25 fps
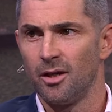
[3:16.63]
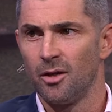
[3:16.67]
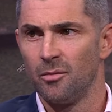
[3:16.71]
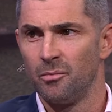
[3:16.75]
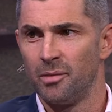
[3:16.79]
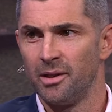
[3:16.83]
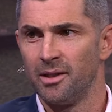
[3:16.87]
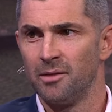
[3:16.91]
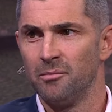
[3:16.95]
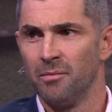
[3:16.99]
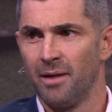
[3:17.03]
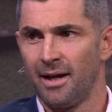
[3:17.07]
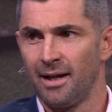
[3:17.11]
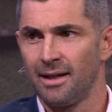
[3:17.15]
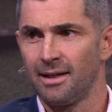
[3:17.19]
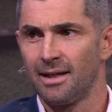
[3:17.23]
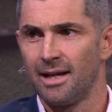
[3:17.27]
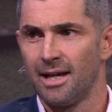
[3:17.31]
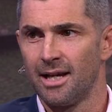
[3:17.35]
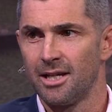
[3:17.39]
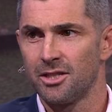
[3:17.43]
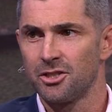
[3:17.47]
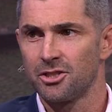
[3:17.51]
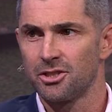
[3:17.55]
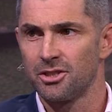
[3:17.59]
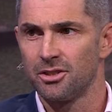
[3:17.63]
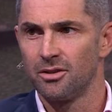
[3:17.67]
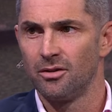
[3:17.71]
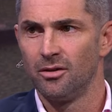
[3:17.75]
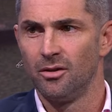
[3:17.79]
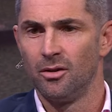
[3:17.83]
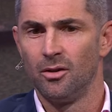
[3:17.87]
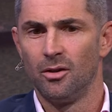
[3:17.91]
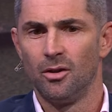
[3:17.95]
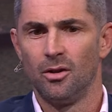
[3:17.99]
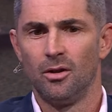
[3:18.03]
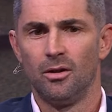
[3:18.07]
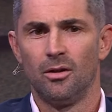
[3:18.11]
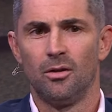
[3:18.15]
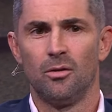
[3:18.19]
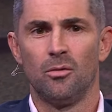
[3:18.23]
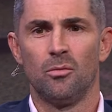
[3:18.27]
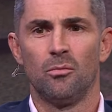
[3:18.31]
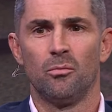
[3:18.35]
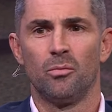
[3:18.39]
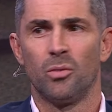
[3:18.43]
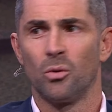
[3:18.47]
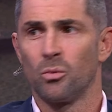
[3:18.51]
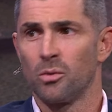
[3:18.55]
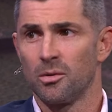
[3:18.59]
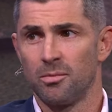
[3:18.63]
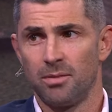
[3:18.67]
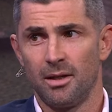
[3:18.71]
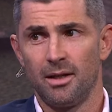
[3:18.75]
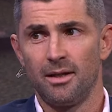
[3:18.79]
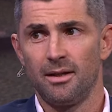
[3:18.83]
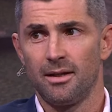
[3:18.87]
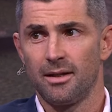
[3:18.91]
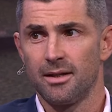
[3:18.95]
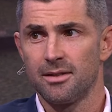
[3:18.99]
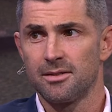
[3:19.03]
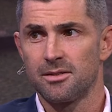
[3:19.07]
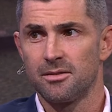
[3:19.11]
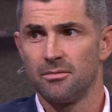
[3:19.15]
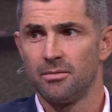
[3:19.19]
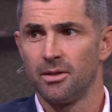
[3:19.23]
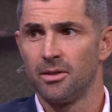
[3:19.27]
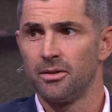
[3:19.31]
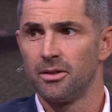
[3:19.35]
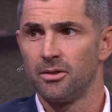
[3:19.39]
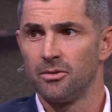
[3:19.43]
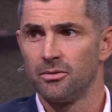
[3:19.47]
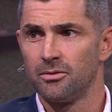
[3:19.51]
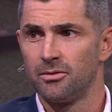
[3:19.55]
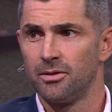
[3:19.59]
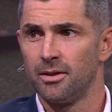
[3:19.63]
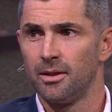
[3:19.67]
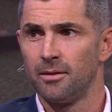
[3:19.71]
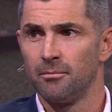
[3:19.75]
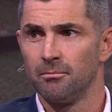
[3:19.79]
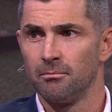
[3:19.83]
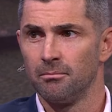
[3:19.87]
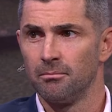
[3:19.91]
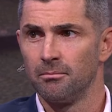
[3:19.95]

a big backlash, but we're playing against a very good team.